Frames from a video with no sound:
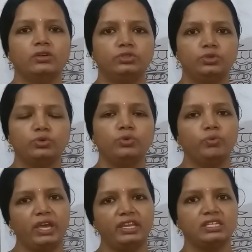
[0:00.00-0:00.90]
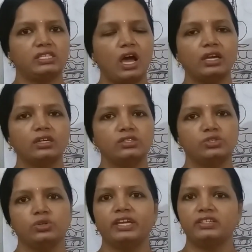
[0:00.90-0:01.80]
through various organs
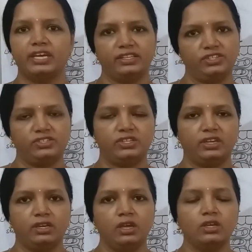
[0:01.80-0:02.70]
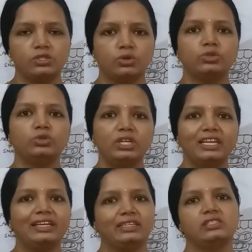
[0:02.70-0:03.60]
to get digested. So today
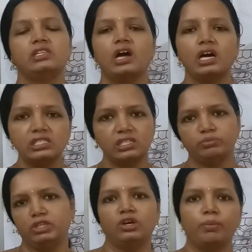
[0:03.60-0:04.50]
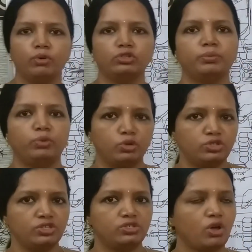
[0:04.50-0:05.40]
let us learn something about the
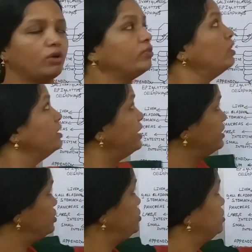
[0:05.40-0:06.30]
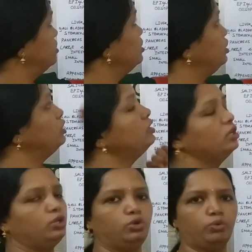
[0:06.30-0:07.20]
process of digestion in
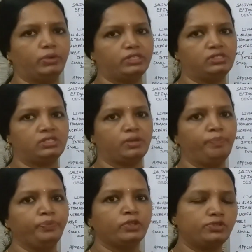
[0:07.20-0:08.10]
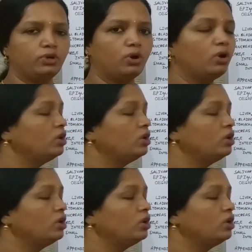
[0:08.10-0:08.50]
humans. So